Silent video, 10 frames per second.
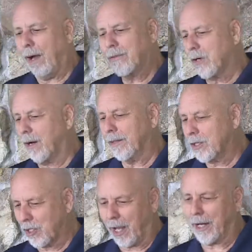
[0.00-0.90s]
I'm sorry. This
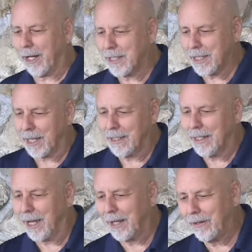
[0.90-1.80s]
slide I said
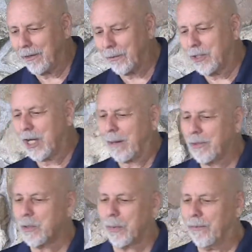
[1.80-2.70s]
uh, the three
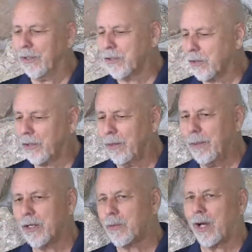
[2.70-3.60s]
chapters reveals earthly
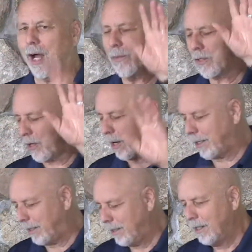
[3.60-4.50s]
ministry. I was
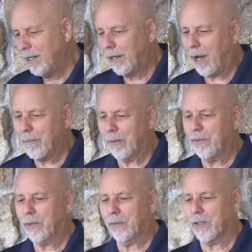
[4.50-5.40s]
talking, not
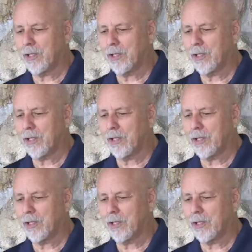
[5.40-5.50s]
moving through the